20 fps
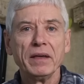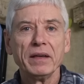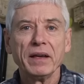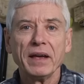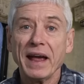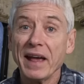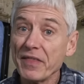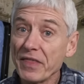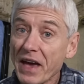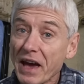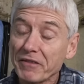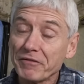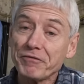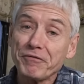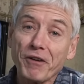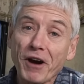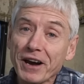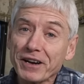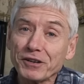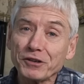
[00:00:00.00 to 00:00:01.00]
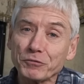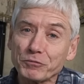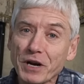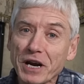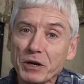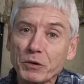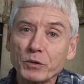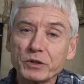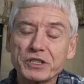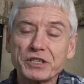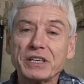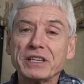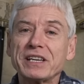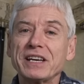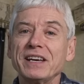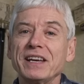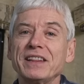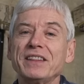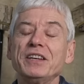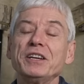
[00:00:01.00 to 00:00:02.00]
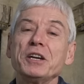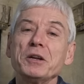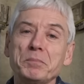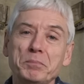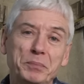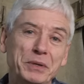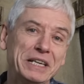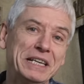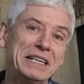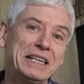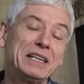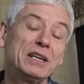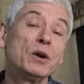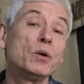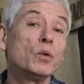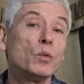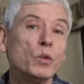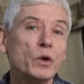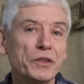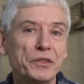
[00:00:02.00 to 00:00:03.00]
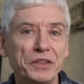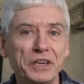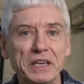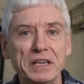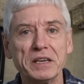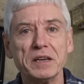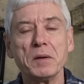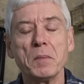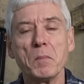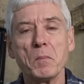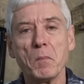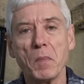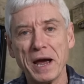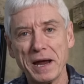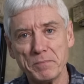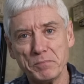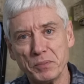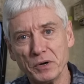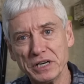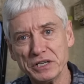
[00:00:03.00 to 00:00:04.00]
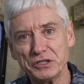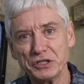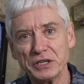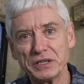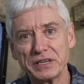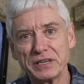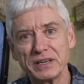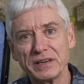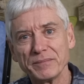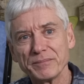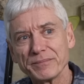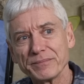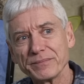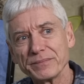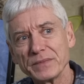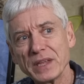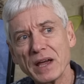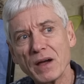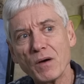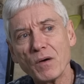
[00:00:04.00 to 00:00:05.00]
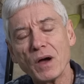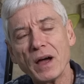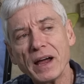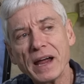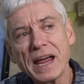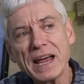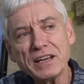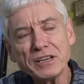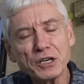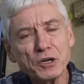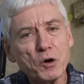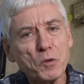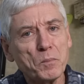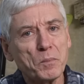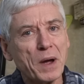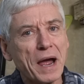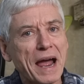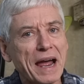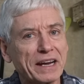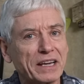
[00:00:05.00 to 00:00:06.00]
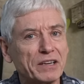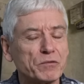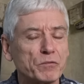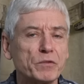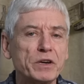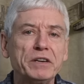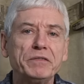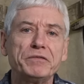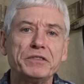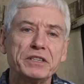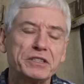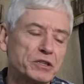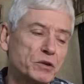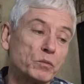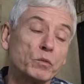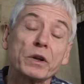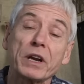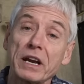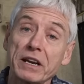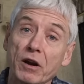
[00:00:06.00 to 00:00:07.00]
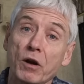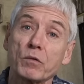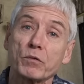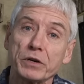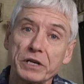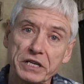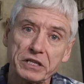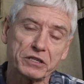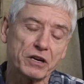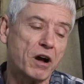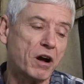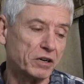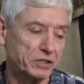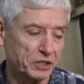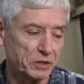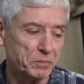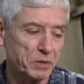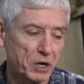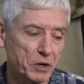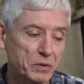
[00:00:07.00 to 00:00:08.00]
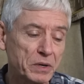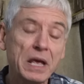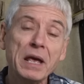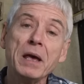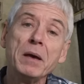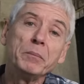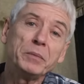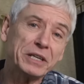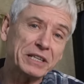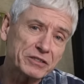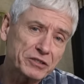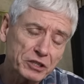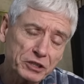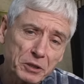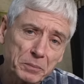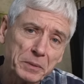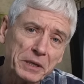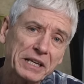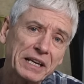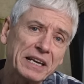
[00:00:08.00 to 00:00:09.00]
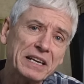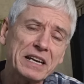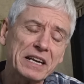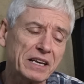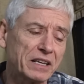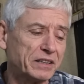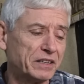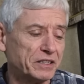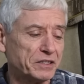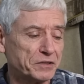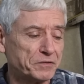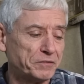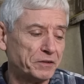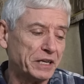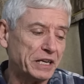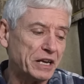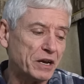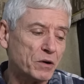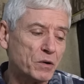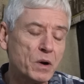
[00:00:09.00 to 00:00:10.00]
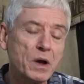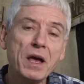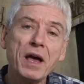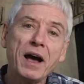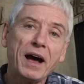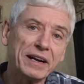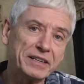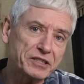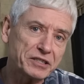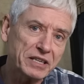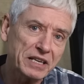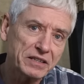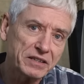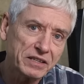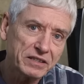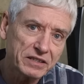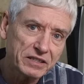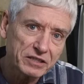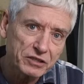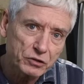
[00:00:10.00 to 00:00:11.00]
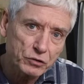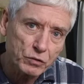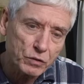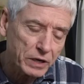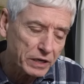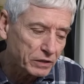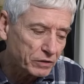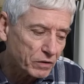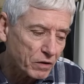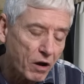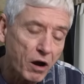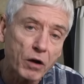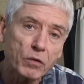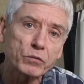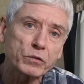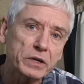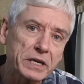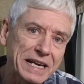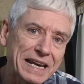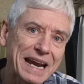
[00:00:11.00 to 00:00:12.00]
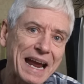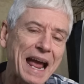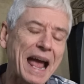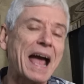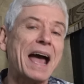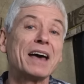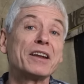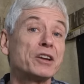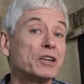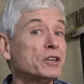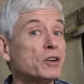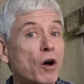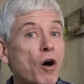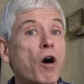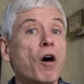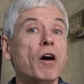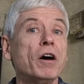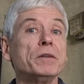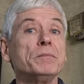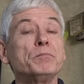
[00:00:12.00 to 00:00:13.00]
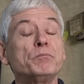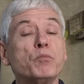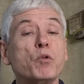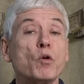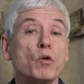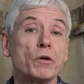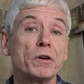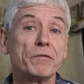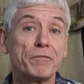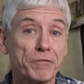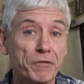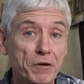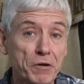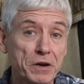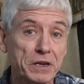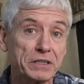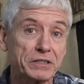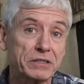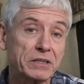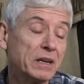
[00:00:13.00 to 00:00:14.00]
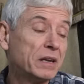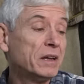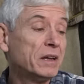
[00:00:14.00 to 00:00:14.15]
And that final requisite, that it be within my budget. Now, I had to go back and revisit what I'd already talked about, because at the beginning of this video, I said that this trailer already had an onboard furnace.